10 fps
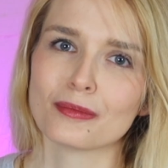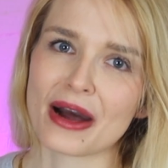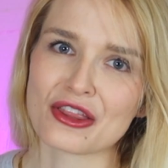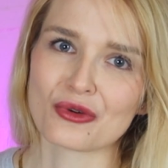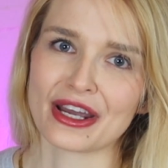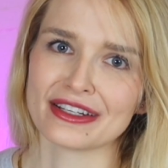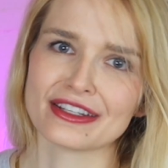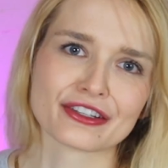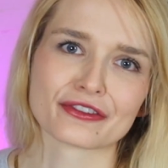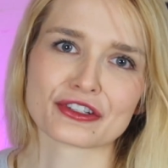By the way,
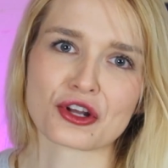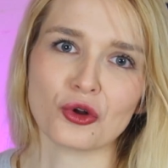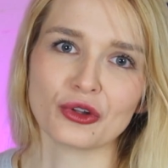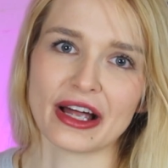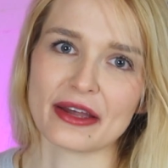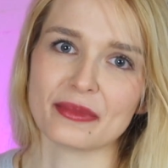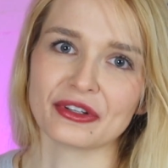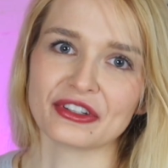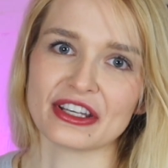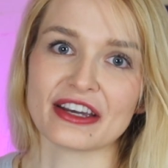neither of us hold
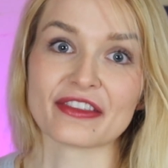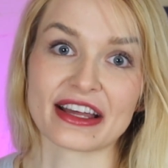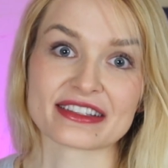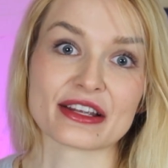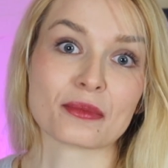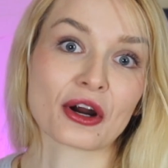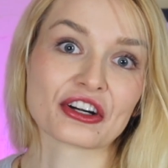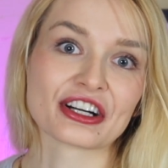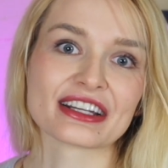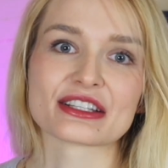liability if that said
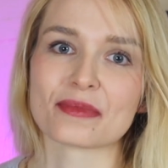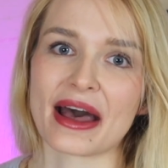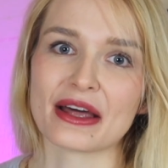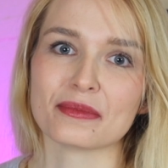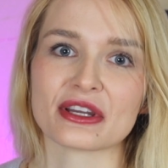partner gets mad